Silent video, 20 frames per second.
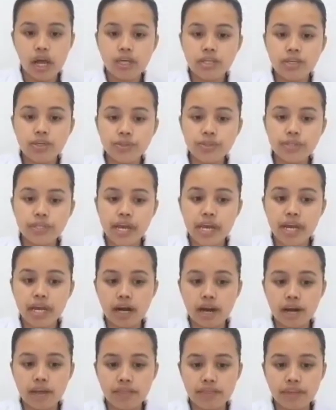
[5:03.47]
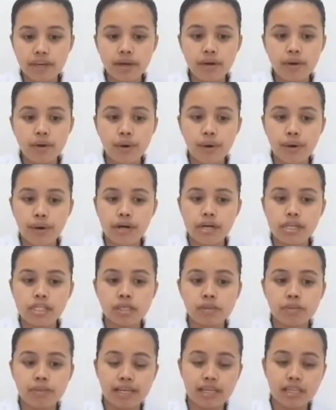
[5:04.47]
Use a cutting or
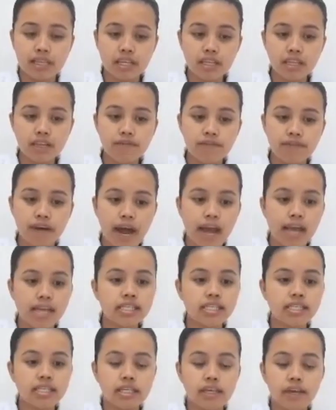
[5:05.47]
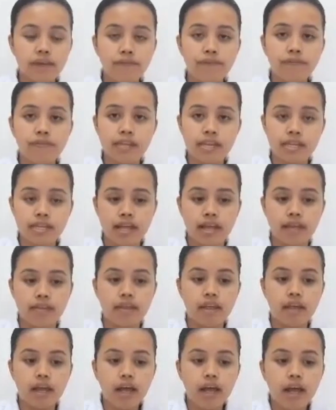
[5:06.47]
splitting device if needed.
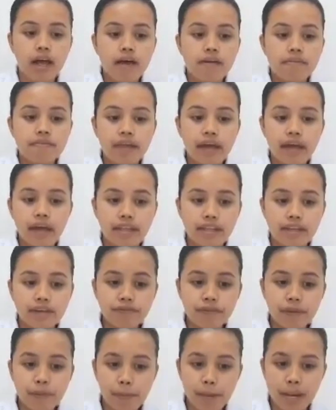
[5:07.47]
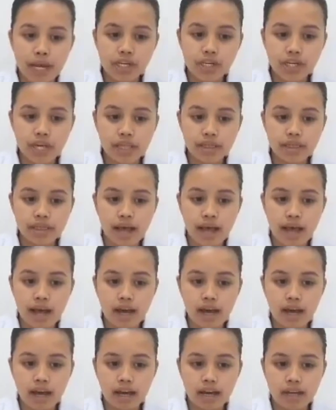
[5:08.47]
Then, if the
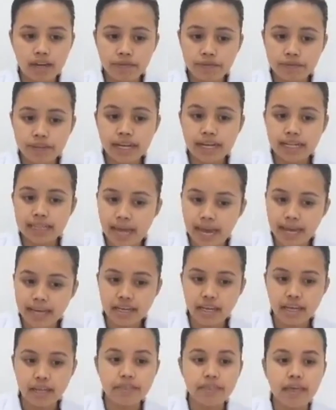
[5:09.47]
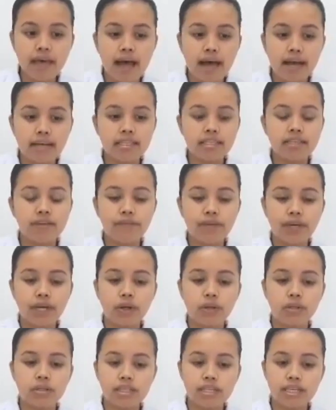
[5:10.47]
client has
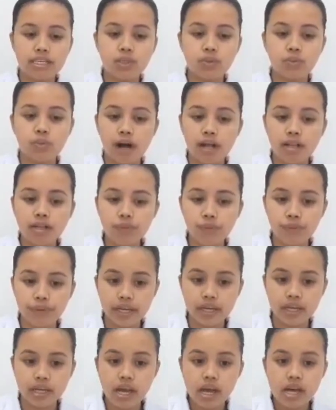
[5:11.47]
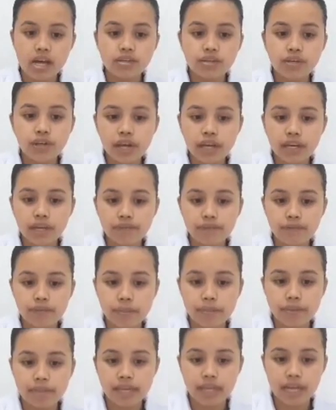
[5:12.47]
difficulty swallowing, check if the
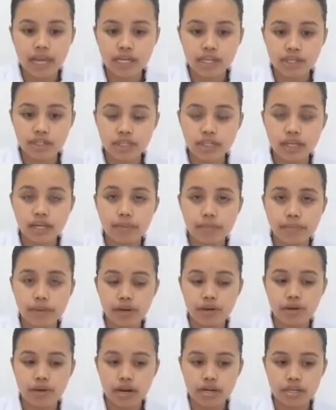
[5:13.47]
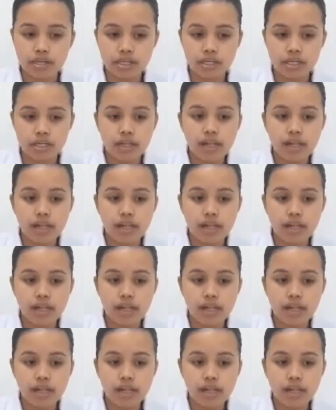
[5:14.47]
medication can be crushed.